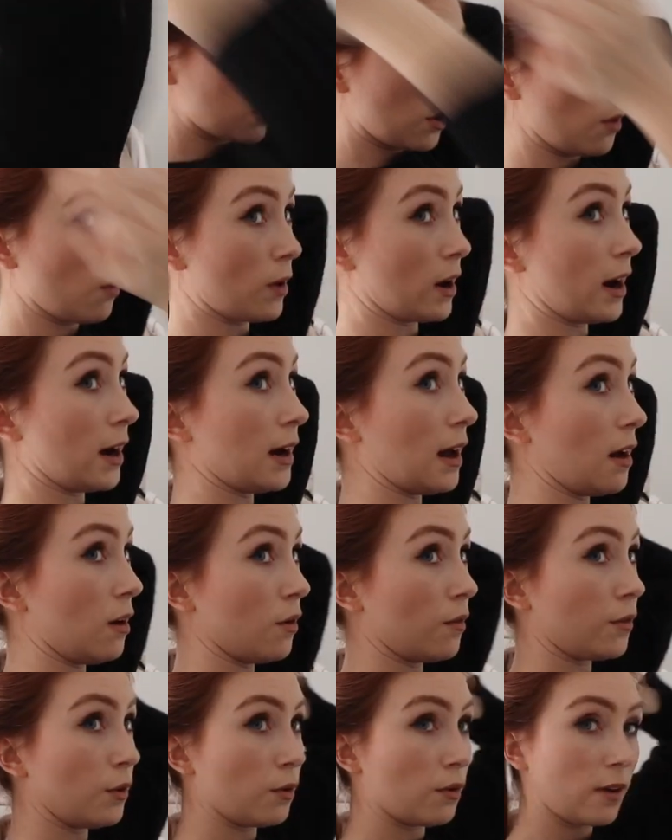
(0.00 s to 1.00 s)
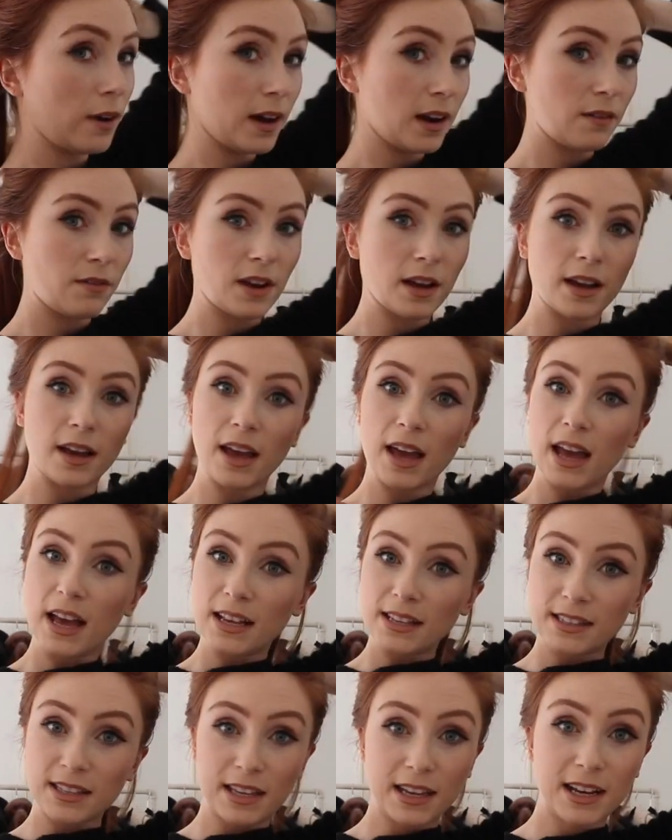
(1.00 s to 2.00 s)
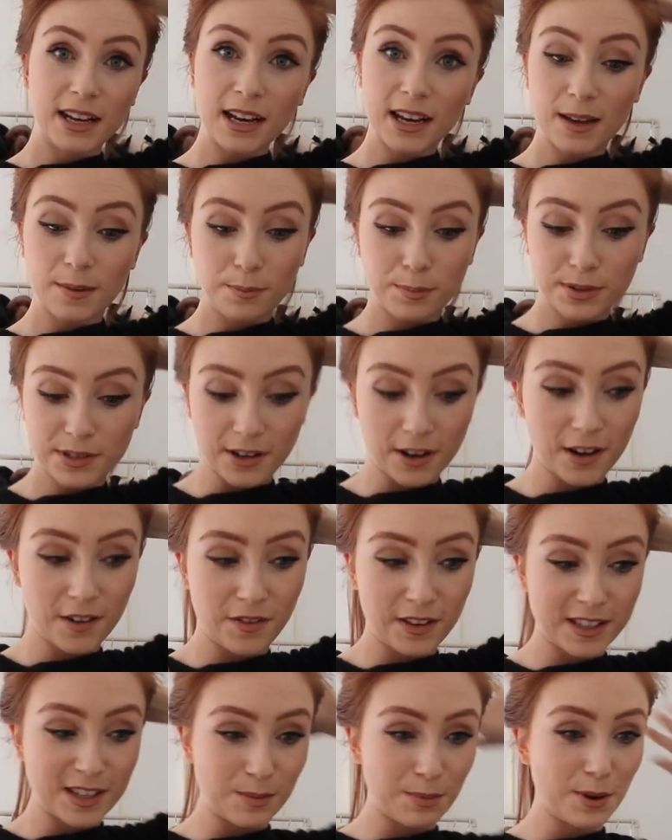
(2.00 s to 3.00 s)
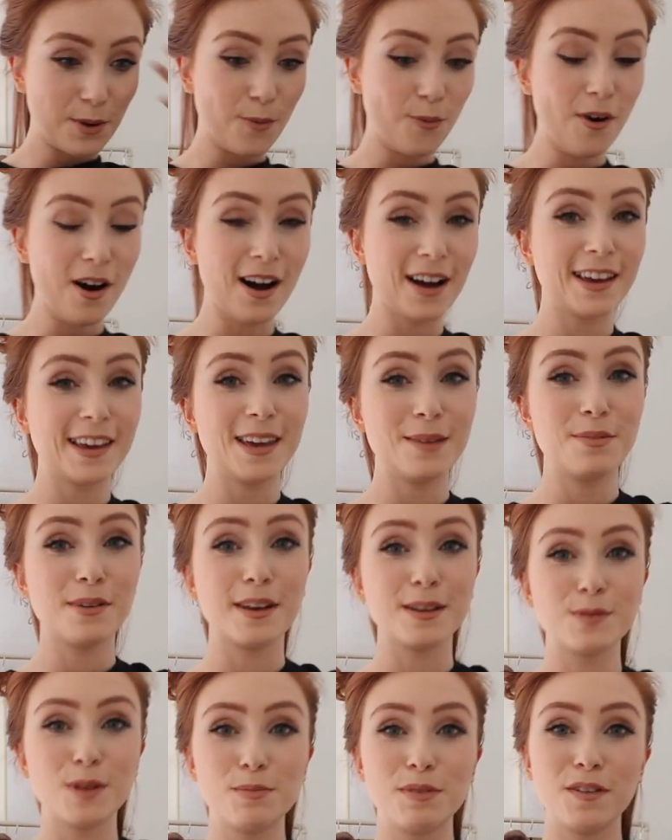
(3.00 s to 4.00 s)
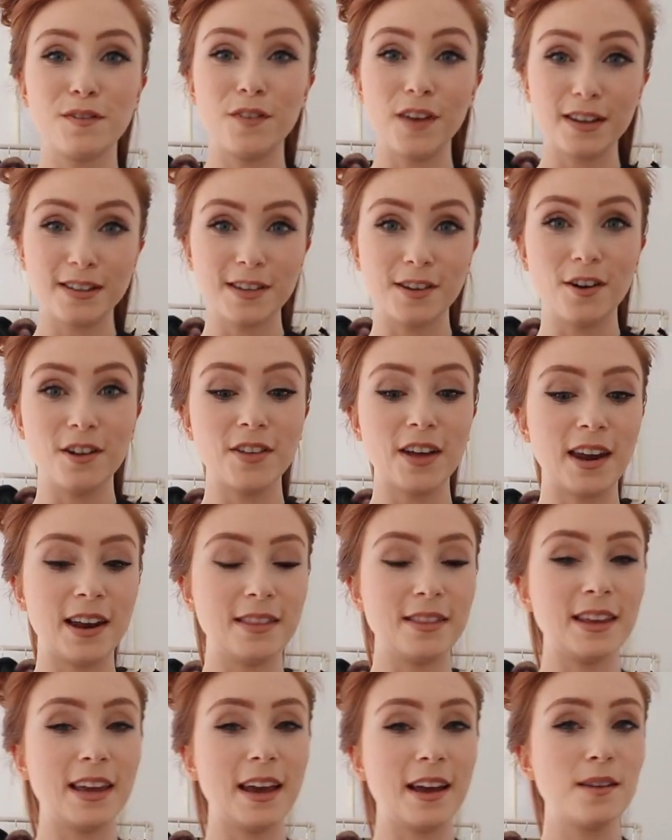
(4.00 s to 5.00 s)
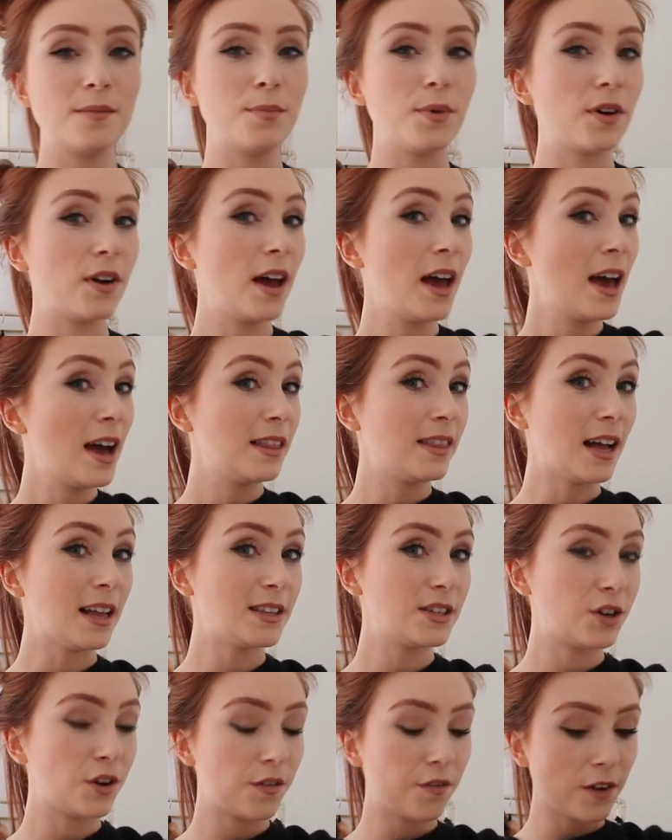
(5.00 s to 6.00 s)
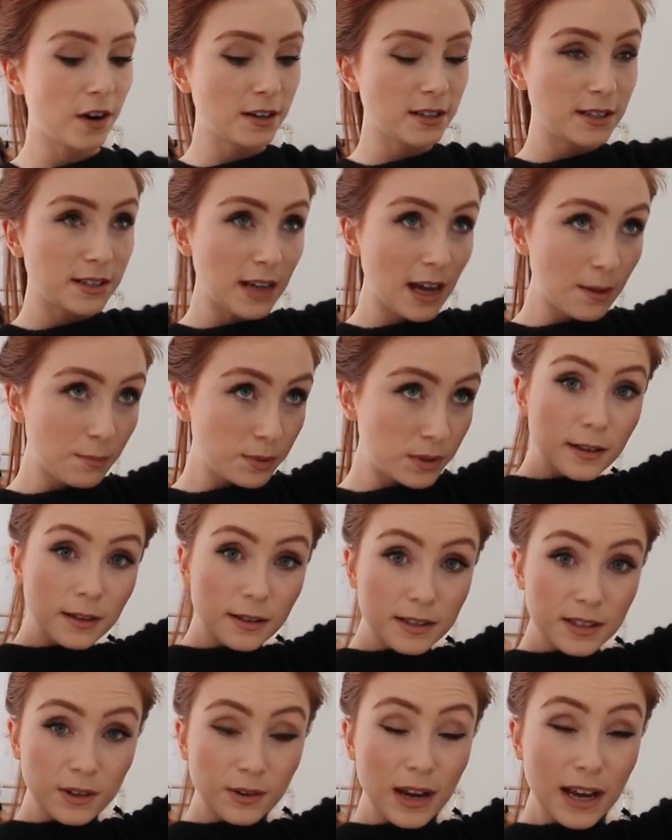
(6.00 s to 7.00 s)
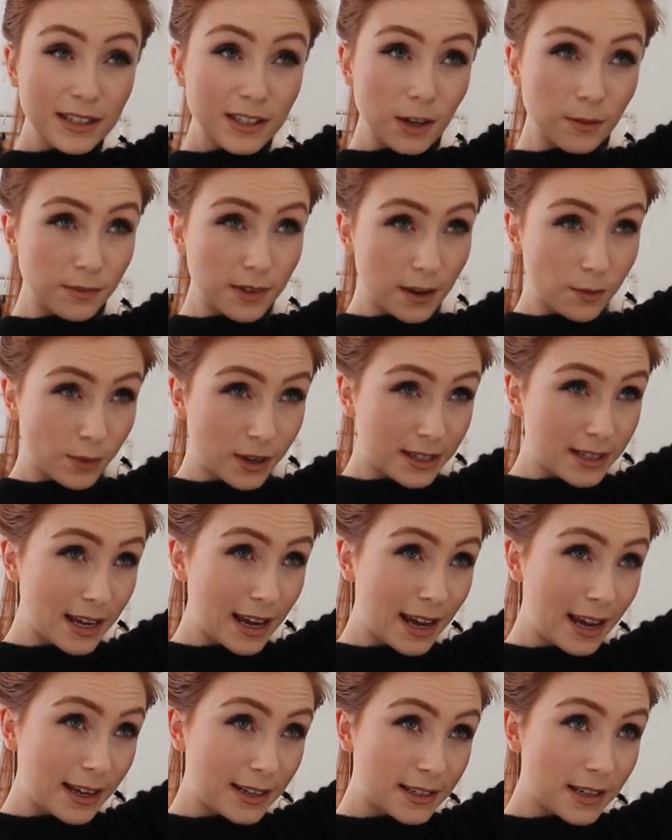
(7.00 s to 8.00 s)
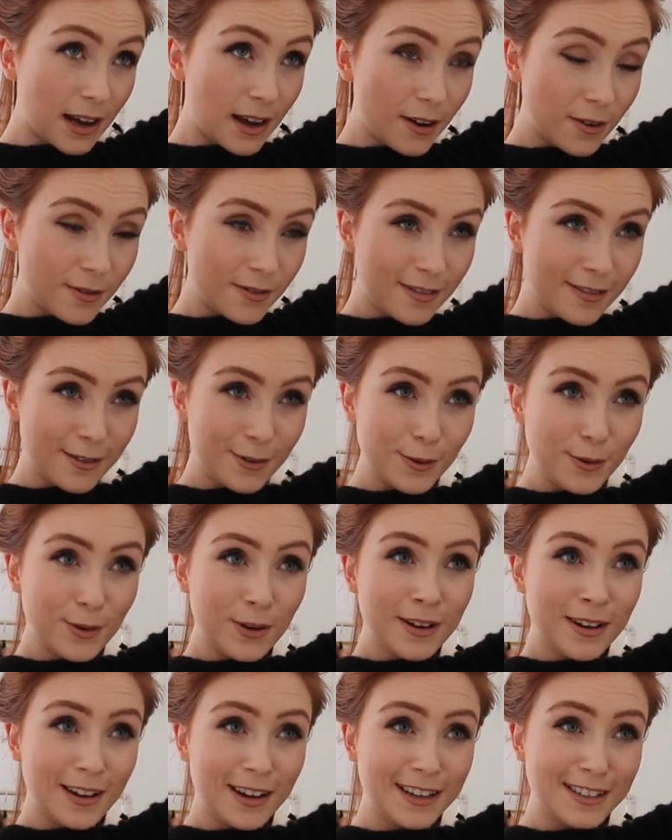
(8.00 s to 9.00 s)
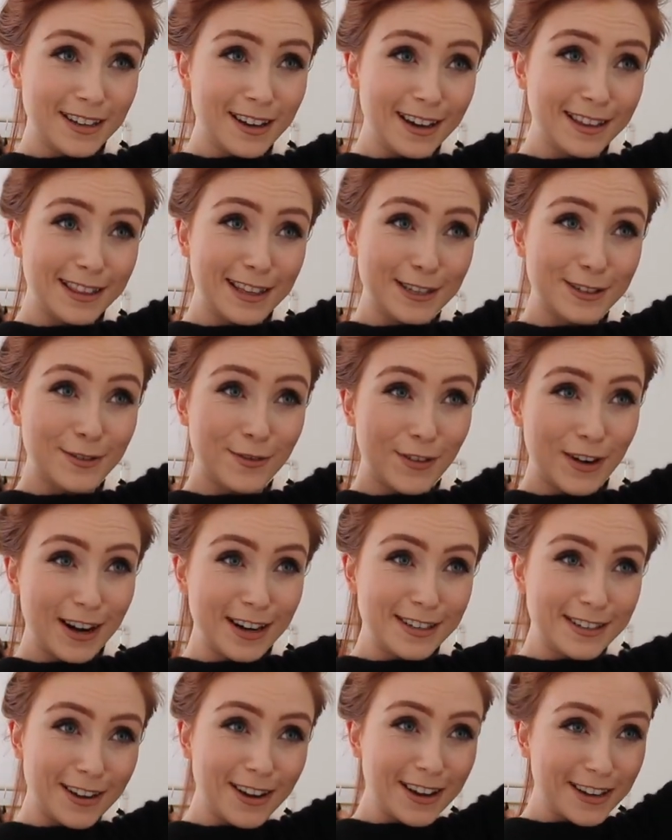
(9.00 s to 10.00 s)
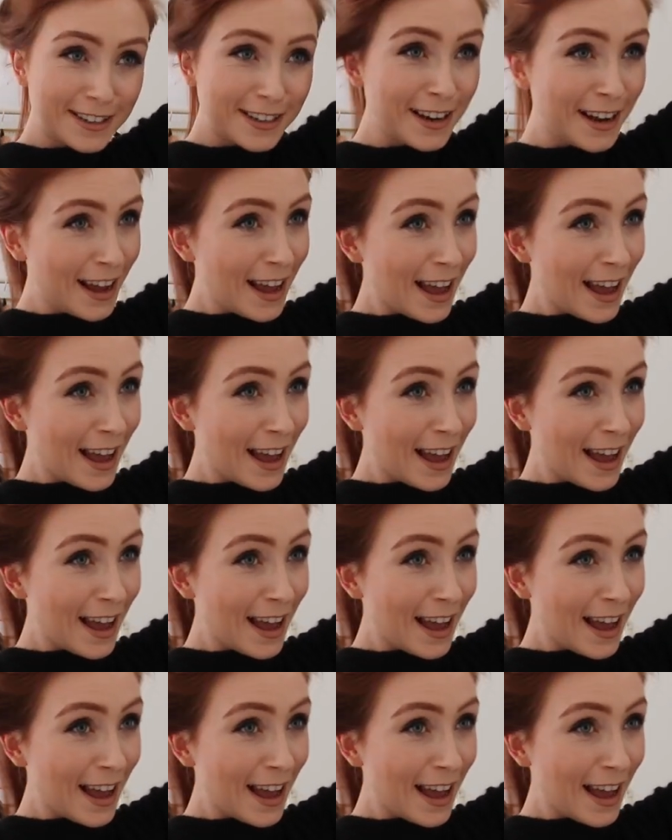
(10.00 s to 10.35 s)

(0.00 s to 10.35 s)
don't worry now if you can kind of like see clips or if it's a bit wonky, because we'll be fixing all that in the end, but that's your first steps. So next up then, we take down, I tied this very tight,